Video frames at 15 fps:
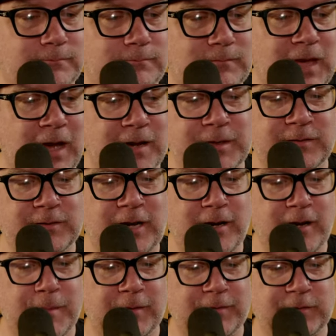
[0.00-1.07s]
I'm
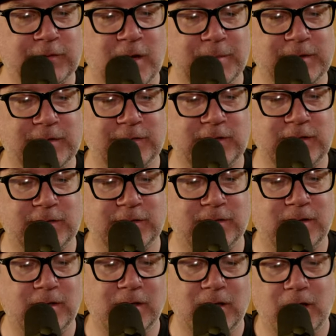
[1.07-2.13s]
excited about this coming
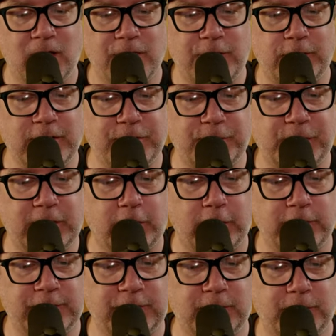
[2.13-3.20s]
season. 33
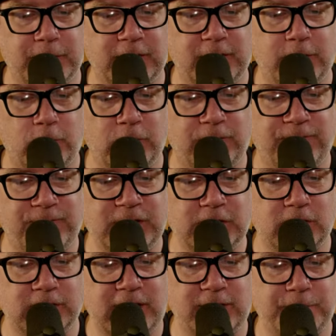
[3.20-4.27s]
hurts, but it will
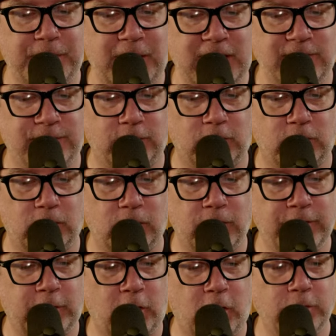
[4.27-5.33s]
feel less painful
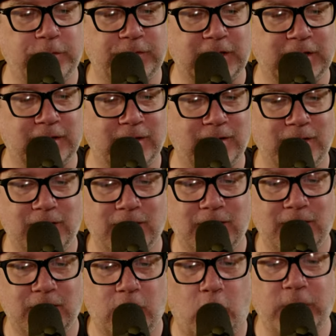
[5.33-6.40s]
when they're hoisting
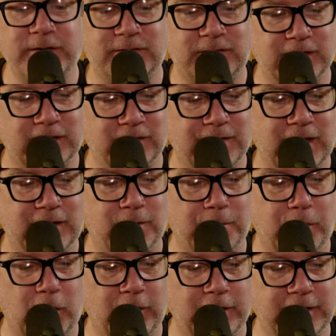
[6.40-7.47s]
that
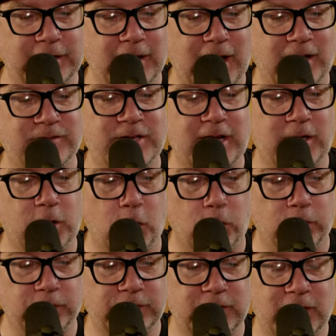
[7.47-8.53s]
Lombardi. Hashtag
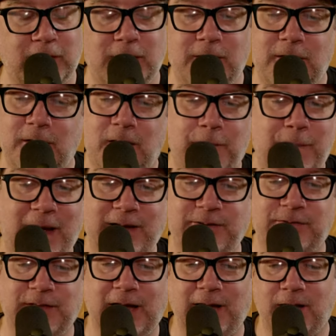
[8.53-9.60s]
goals.
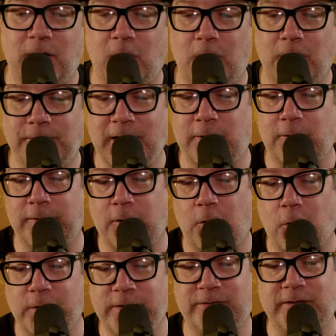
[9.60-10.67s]
Imagine that. Not only
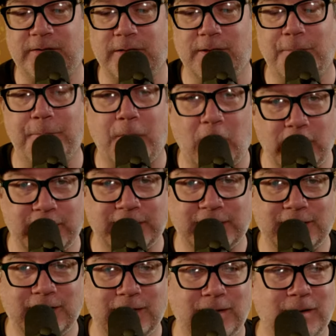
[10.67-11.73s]
hoisting the Lombardi,
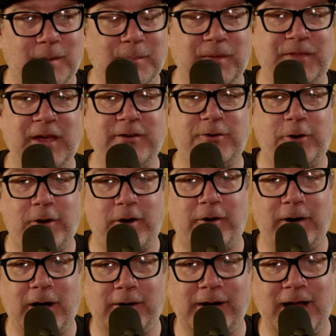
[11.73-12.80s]
but then turning
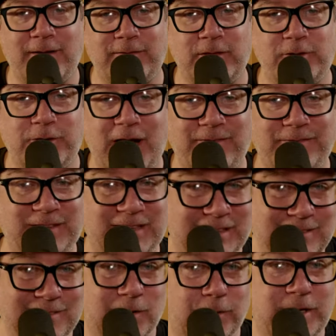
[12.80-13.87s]
around and having the draft
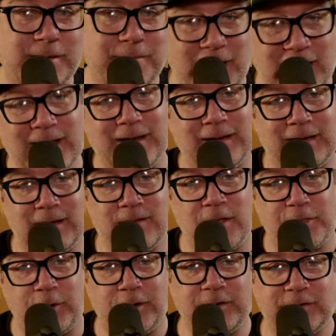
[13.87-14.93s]
in Green Bay and getting the
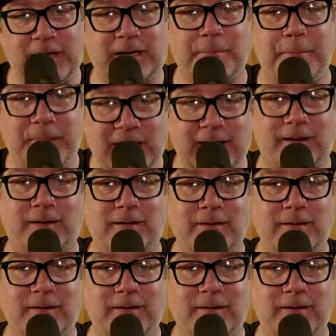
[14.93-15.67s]
32nd pick.